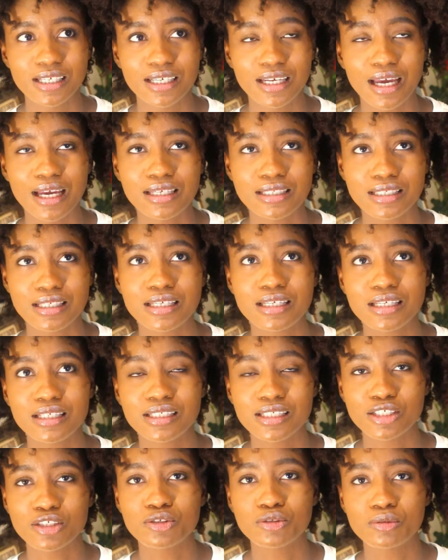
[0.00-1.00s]
I need
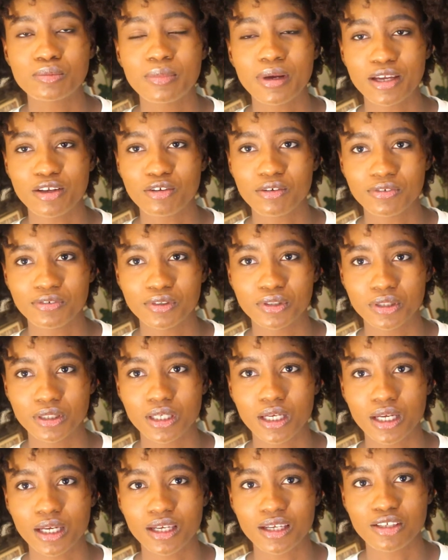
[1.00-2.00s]
a new microphone,
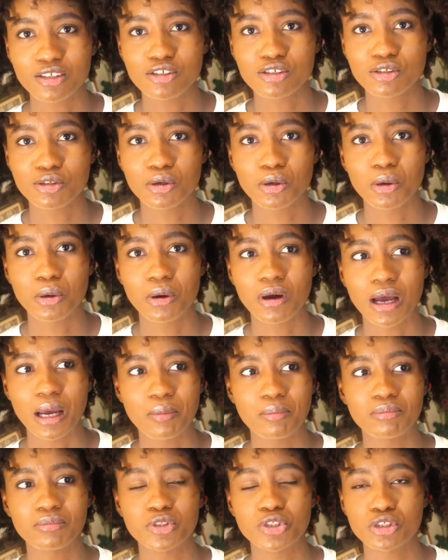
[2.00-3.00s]
okay? So
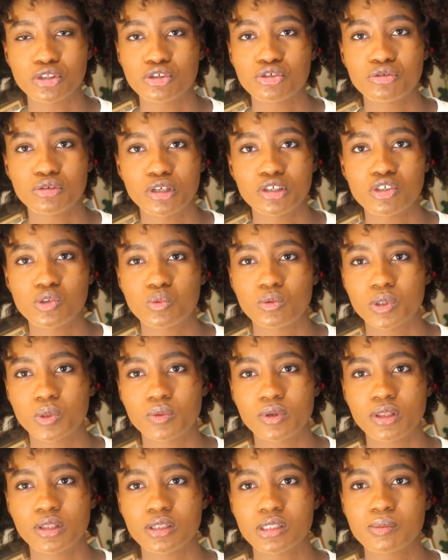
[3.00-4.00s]
I'm just trying to work
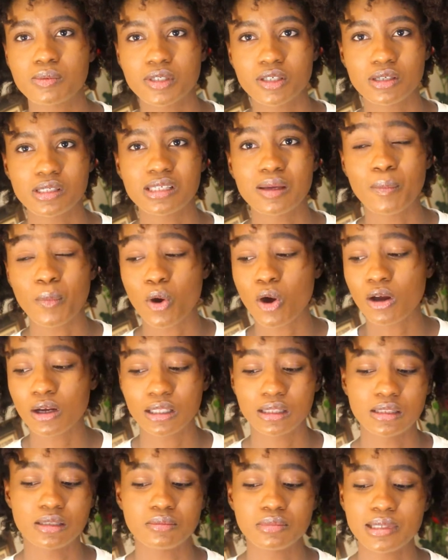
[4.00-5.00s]
with this because I'm all
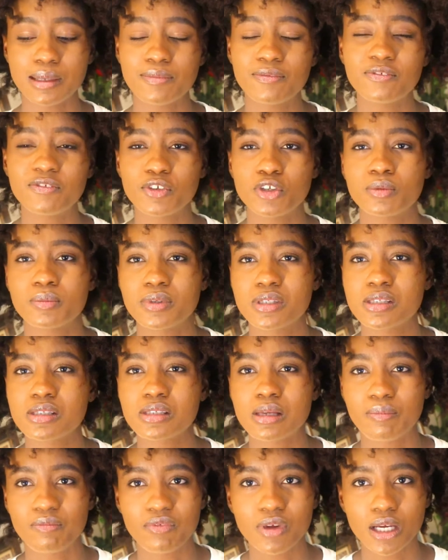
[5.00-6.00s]
glammed up filming
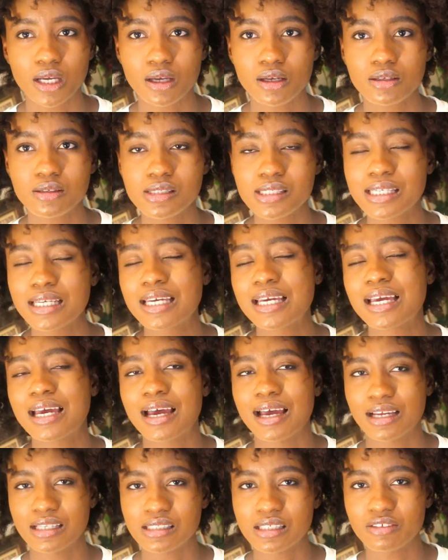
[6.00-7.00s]
something else,
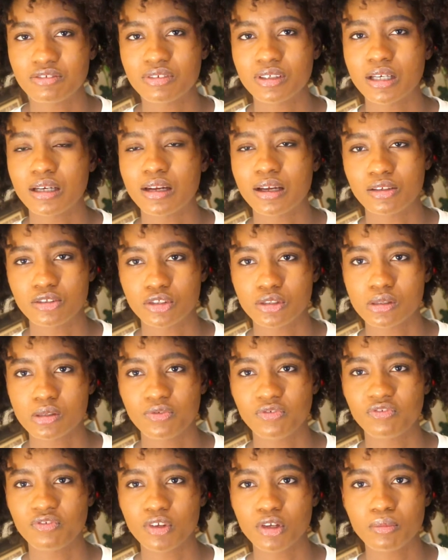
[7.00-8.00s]
and I figured I'll just
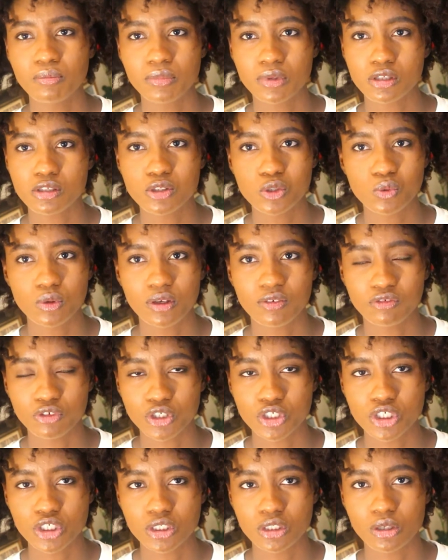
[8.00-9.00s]
film this quick
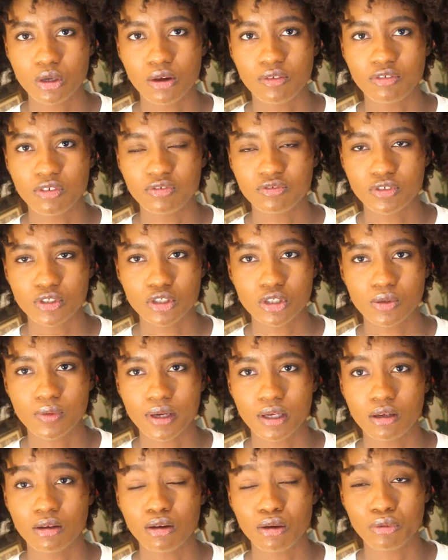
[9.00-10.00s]
version of a video
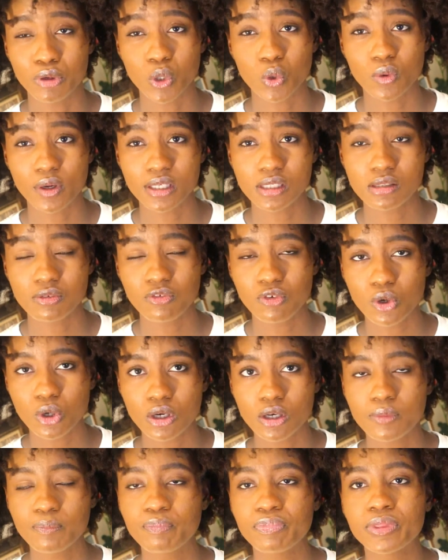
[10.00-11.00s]
I got a request
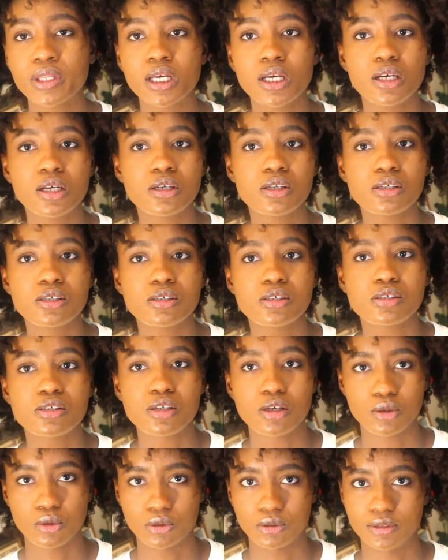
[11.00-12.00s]
for.
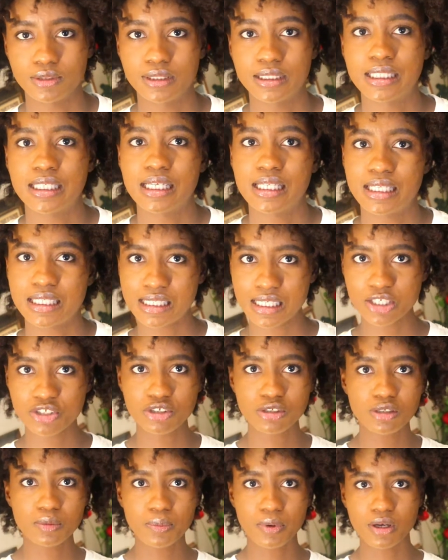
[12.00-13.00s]
So let's
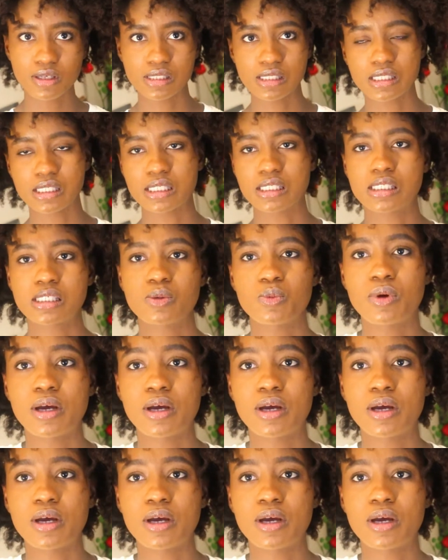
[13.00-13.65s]
actually pause this and see